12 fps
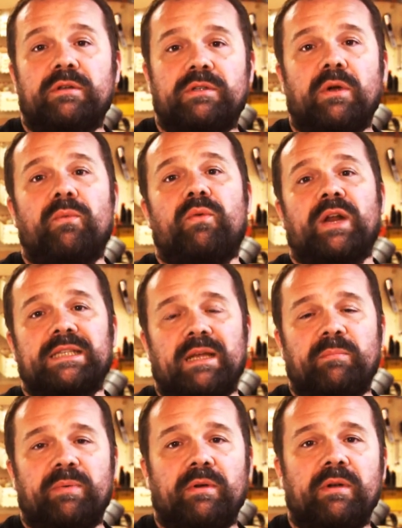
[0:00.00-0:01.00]
So for
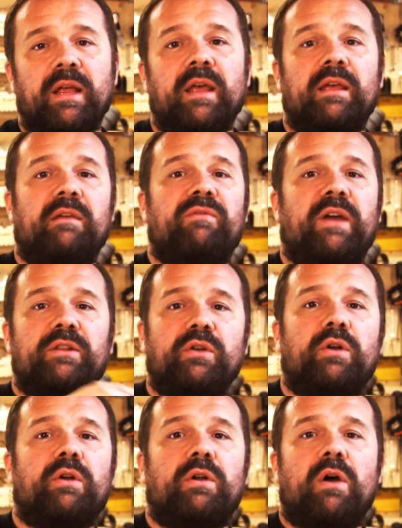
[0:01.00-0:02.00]
example, if I
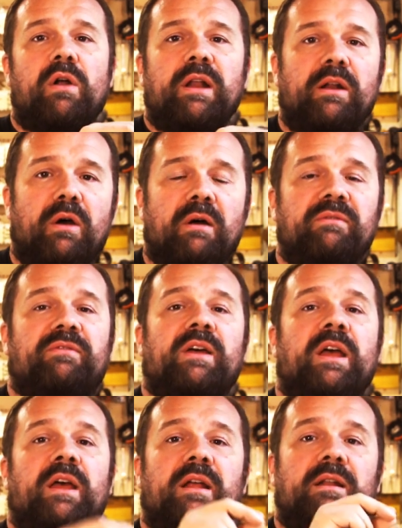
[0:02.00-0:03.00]
turn on and off
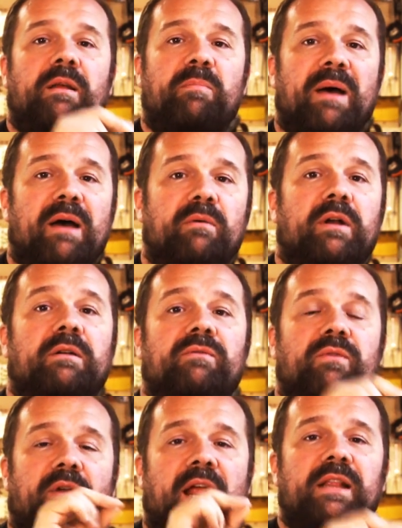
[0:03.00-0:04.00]
the power
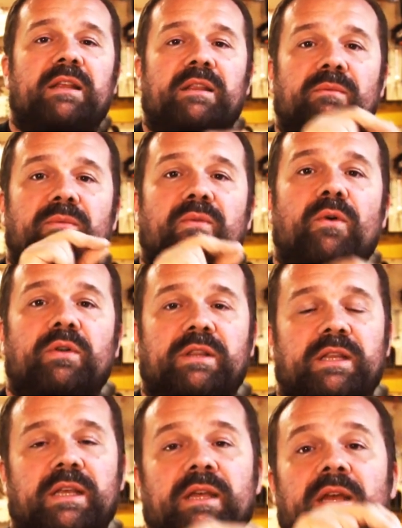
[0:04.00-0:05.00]

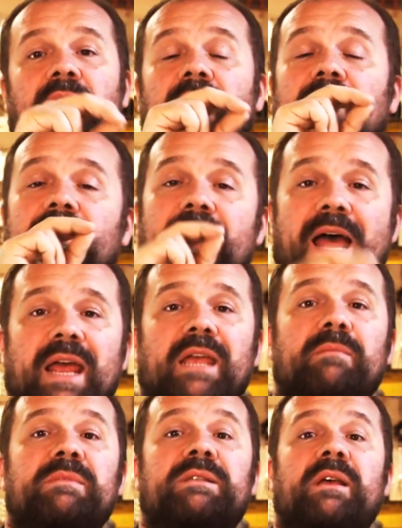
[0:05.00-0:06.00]
440
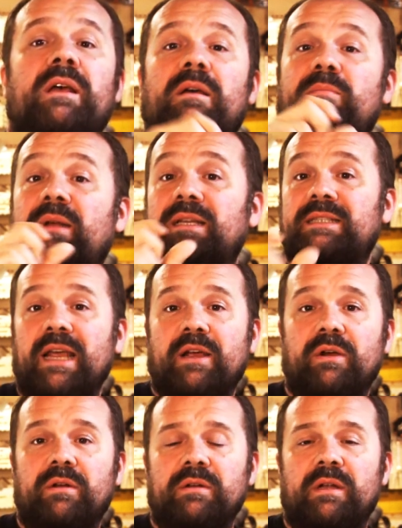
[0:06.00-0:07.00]
times per
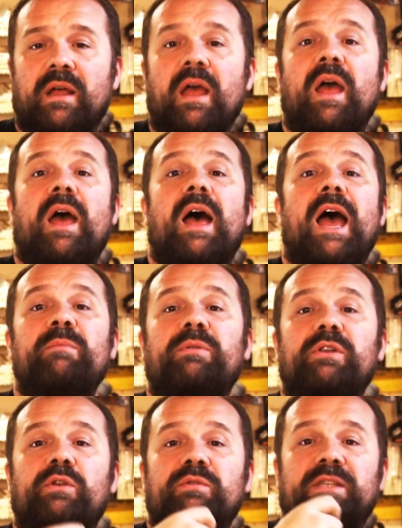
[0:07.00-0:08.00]
second, I
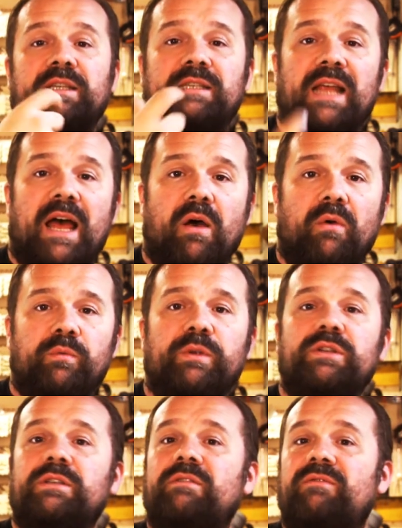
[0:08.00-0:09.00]
produce a sound
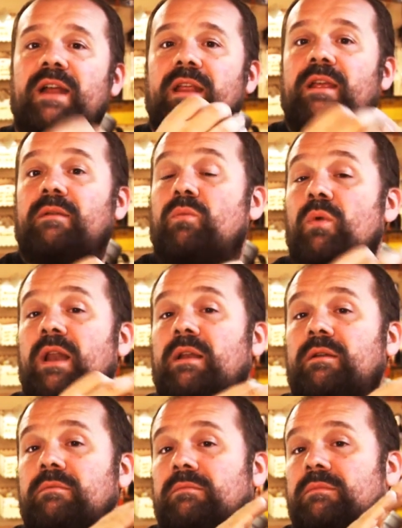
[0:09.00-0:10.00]
which is a very
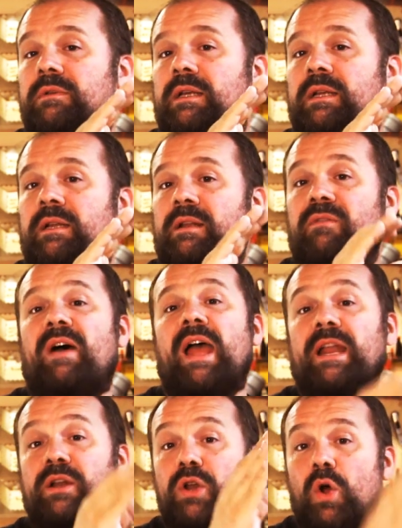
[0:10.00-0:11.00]
well uh,
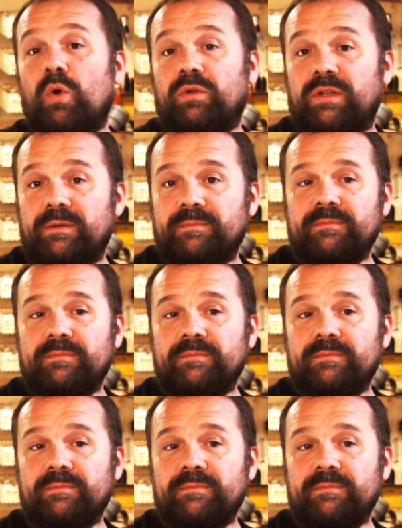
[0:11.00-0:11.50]
defined note.